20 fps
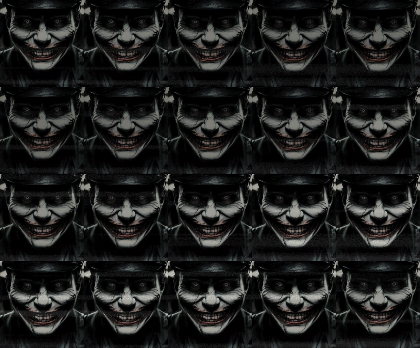They've never made
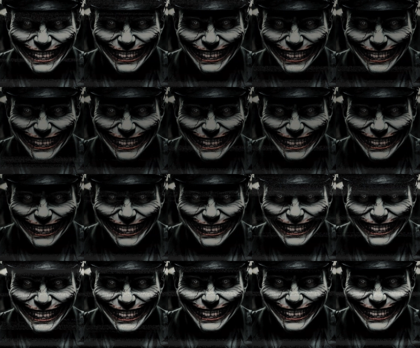the paper,
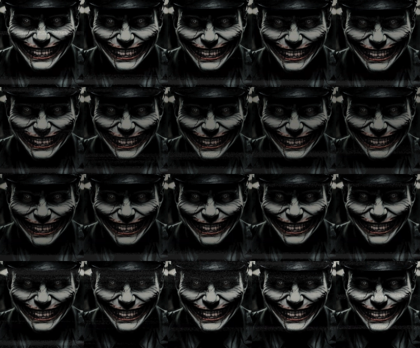and they've always had the
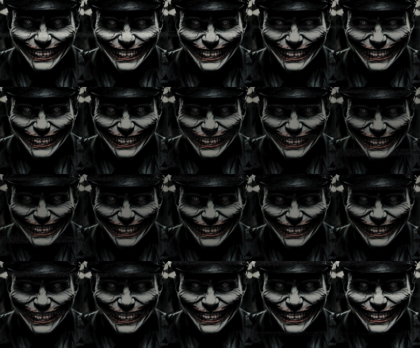same MO person
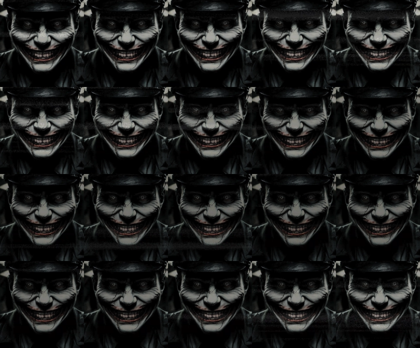goes into a
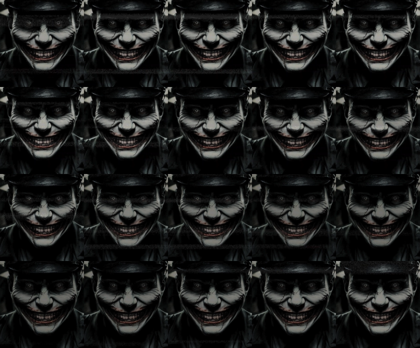station late at night,
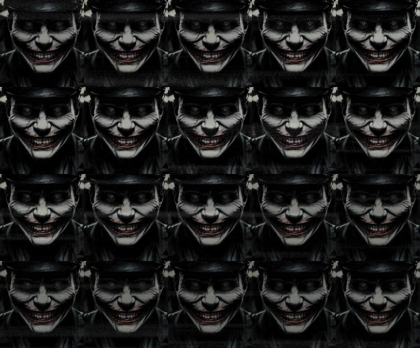is caught on the
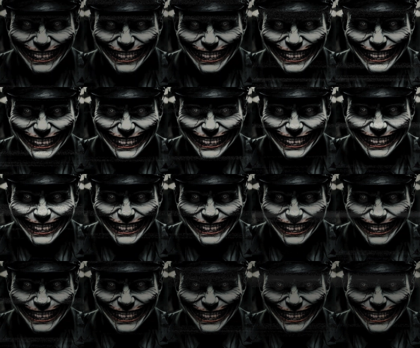cameras talking to
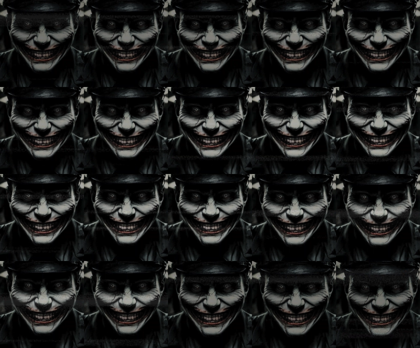someone, then goes
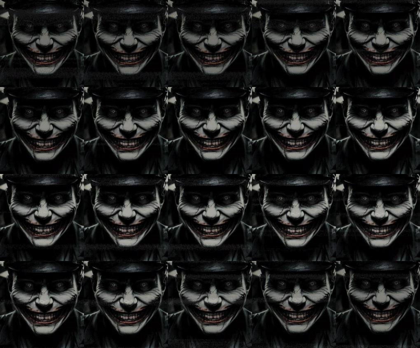down to the platform.
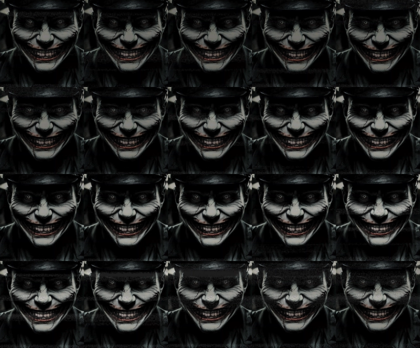The
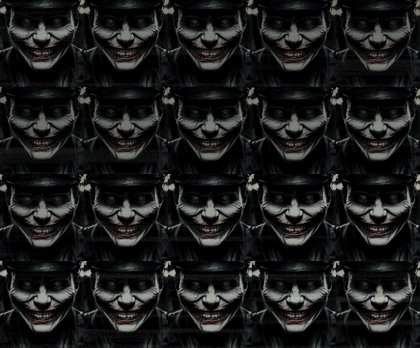last place any of
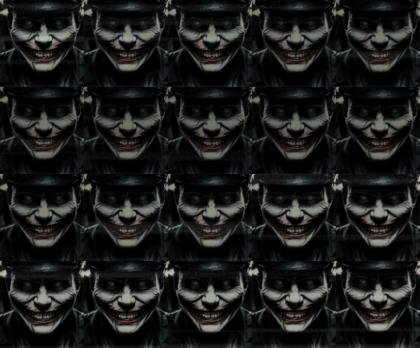them have been seen
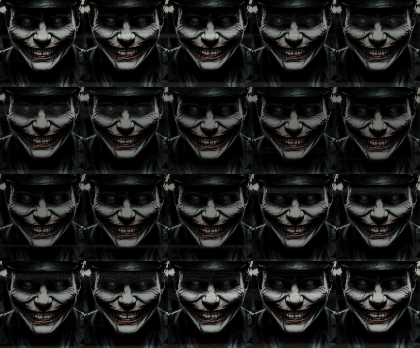alive is entering the
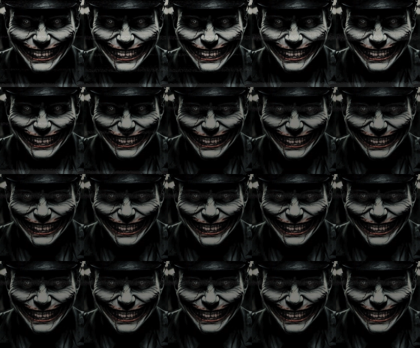train.